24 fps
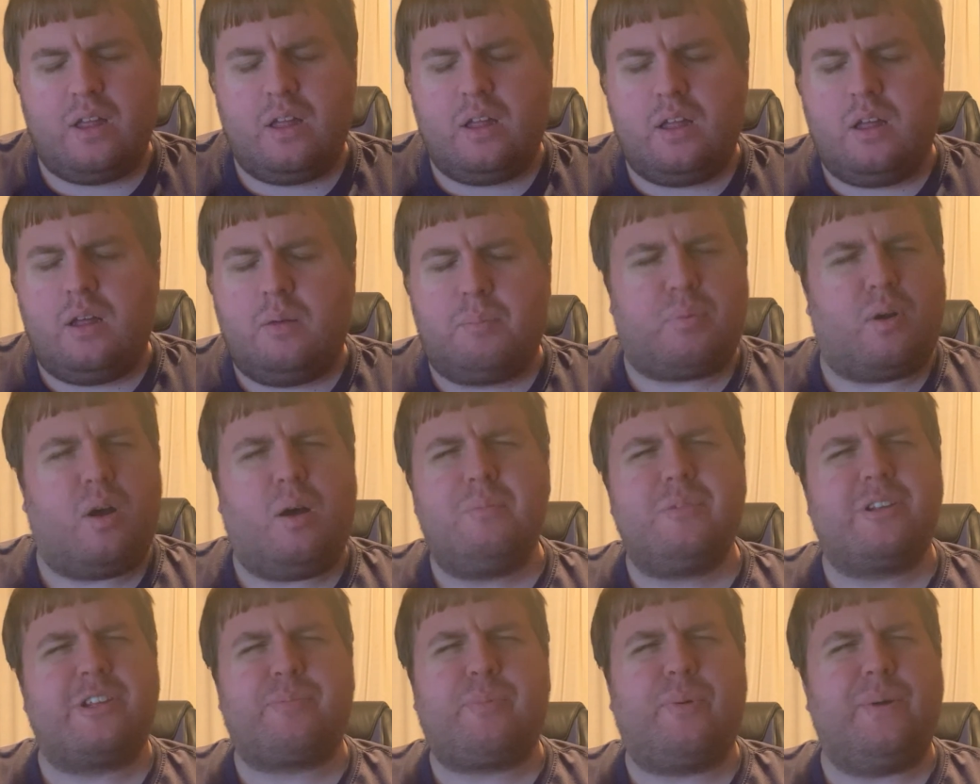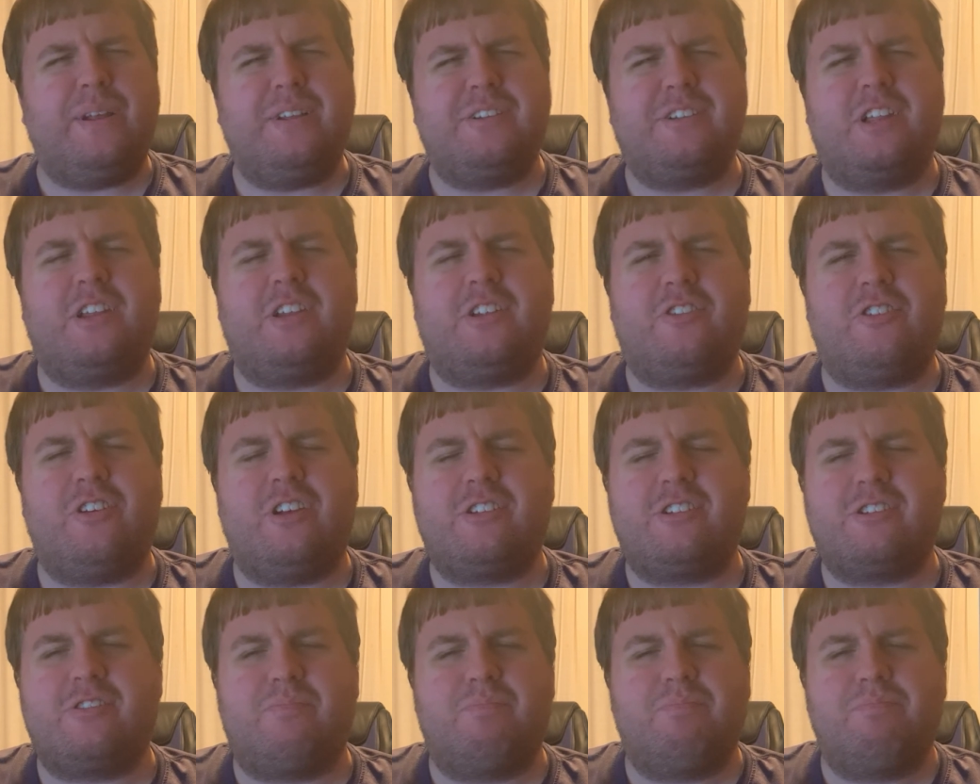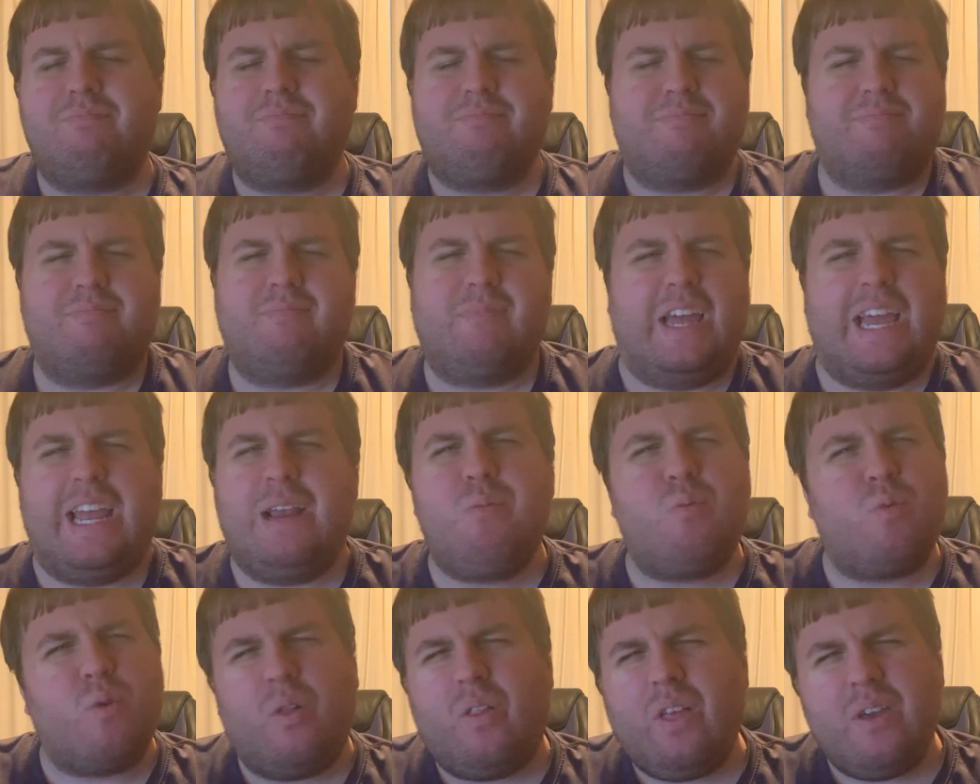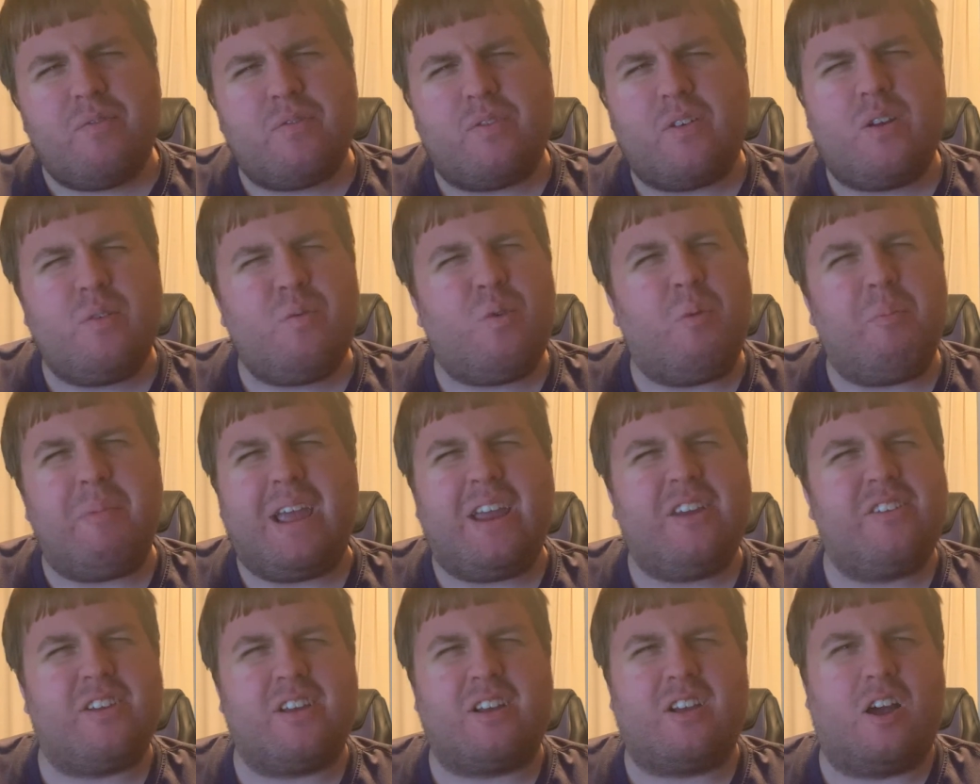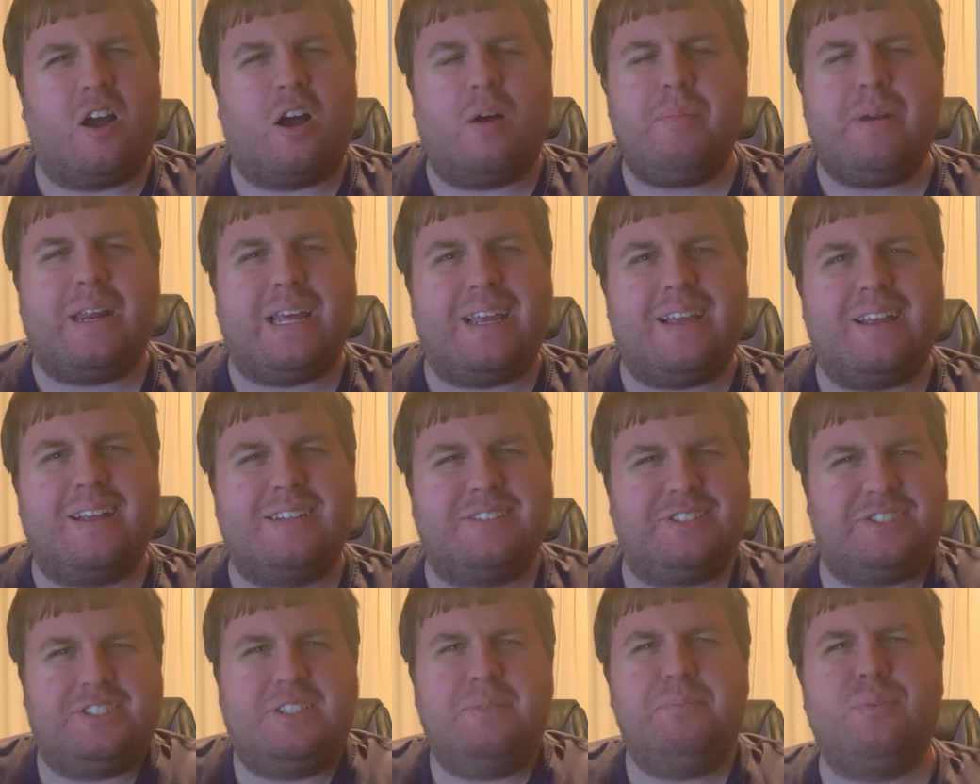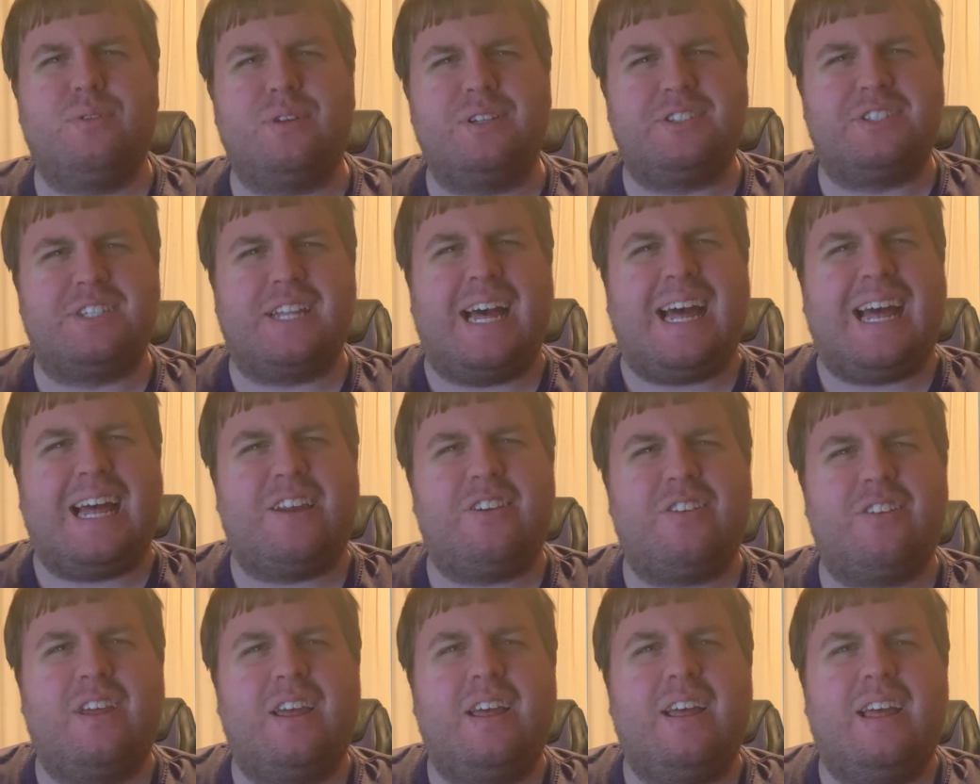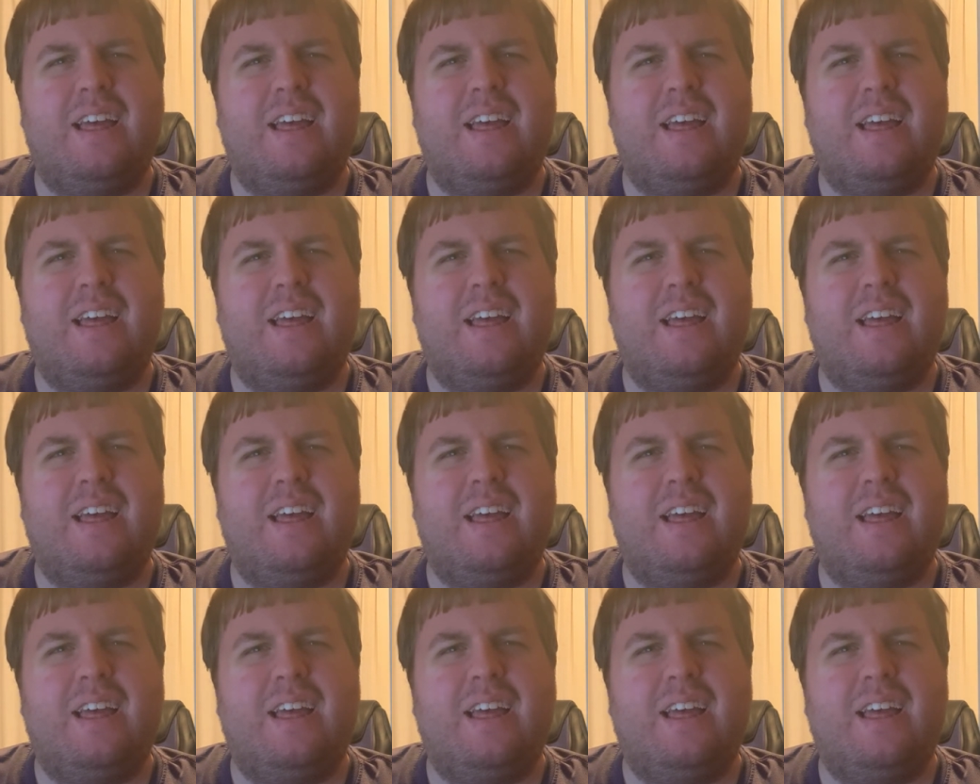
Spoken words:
Palm Springs is just a really fun romantic comedy. Simple as that.